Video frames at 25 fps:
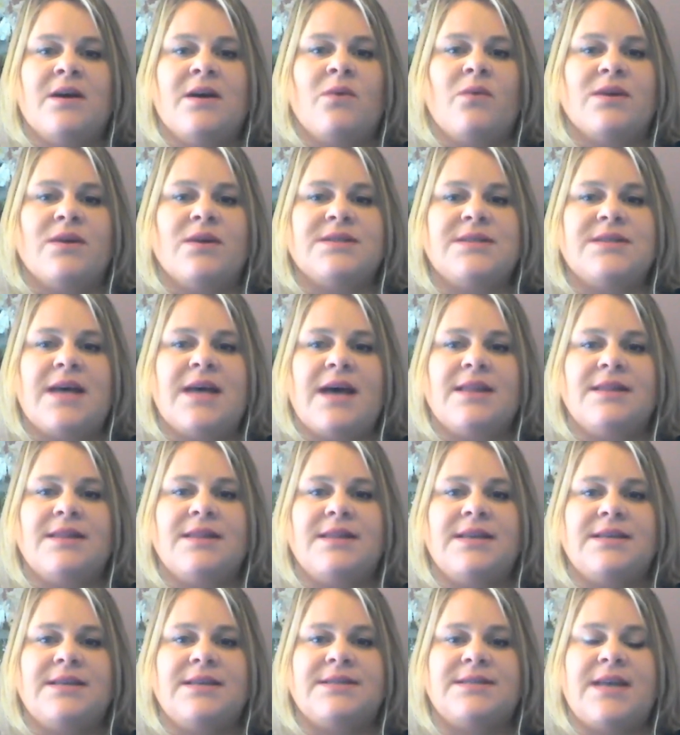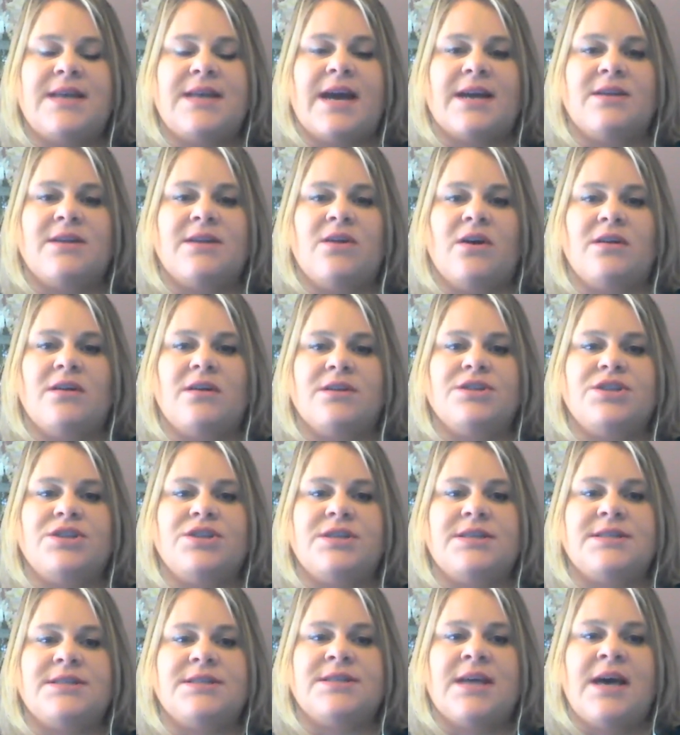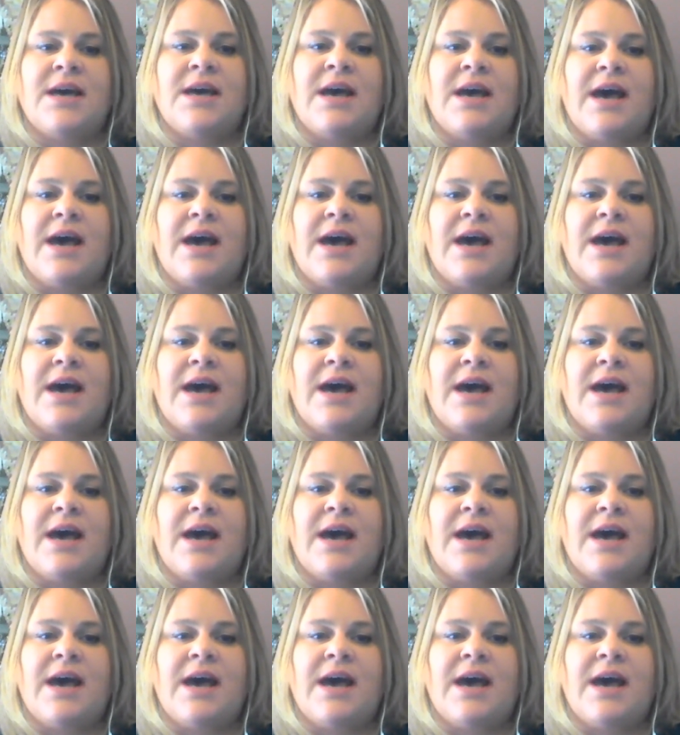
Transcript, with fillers: was that these technologies,